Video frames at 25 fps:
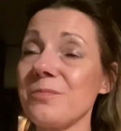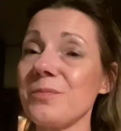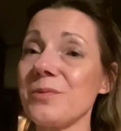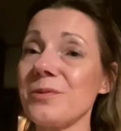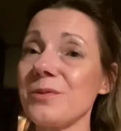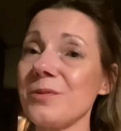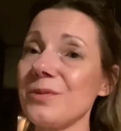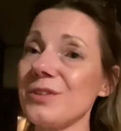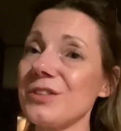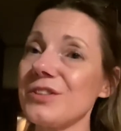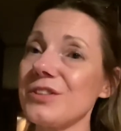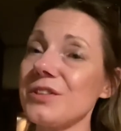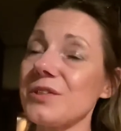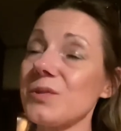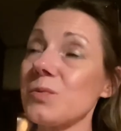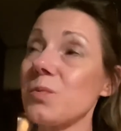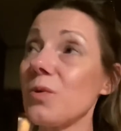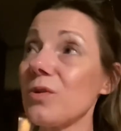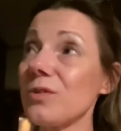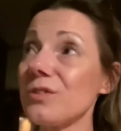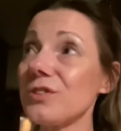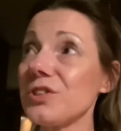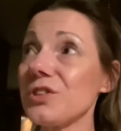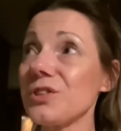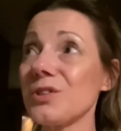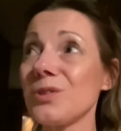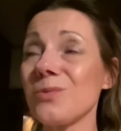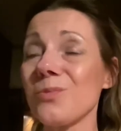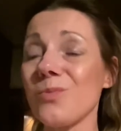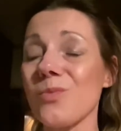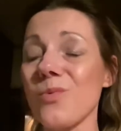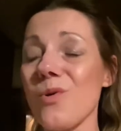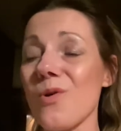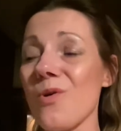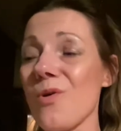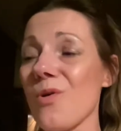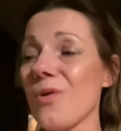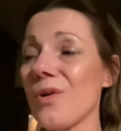but just watching the
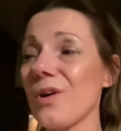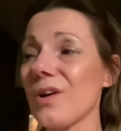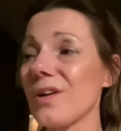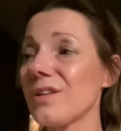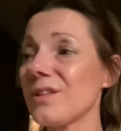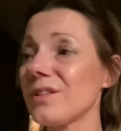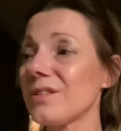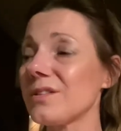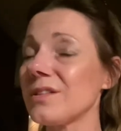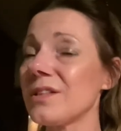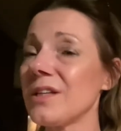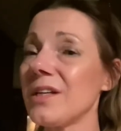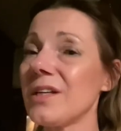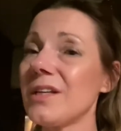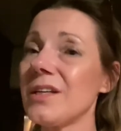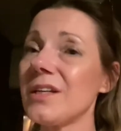war and,